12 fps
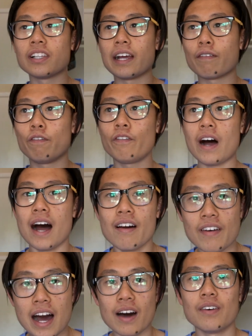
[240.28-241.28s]
like
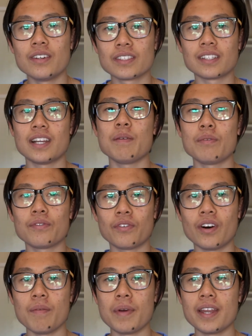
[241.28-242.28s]
5 hours the night
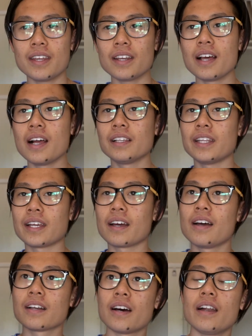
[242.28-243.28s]
before I made it,
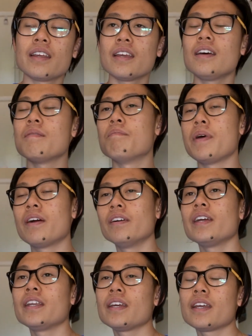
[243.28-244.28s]
like cutting it,
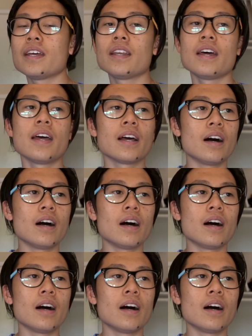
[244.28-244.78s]
marinating it,